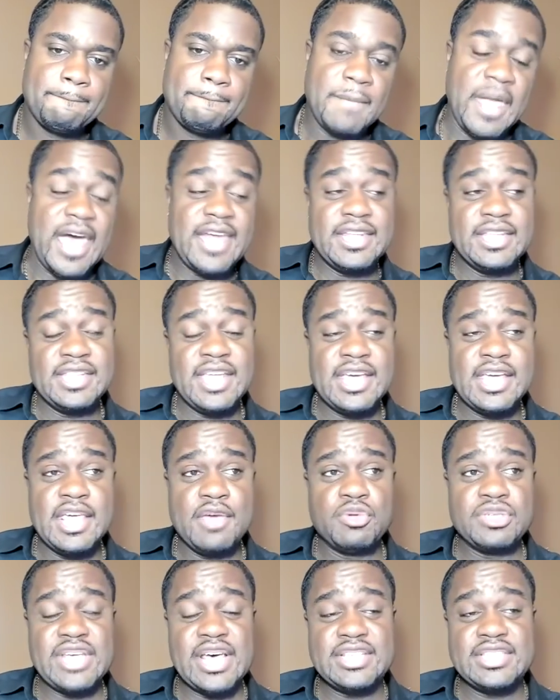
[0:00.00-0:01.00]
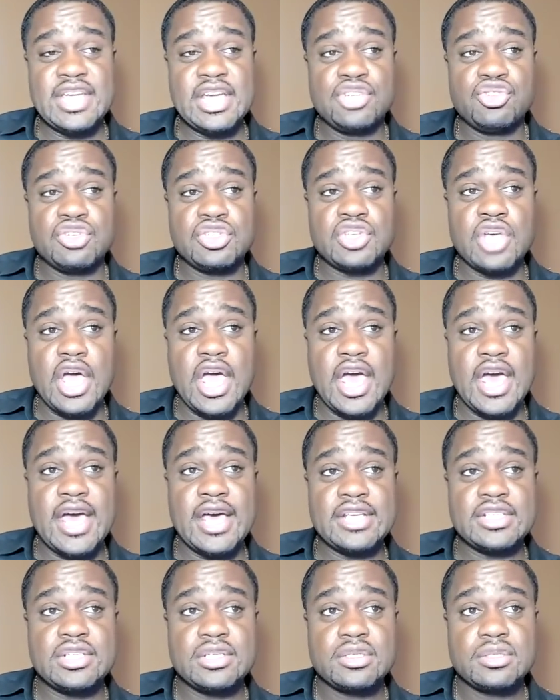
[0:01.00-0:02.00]
I didn't think he was as dangerous
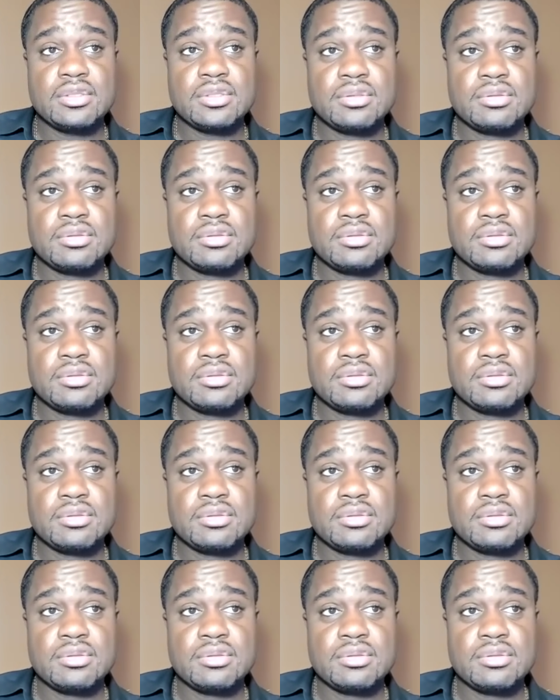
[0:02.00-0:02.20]
as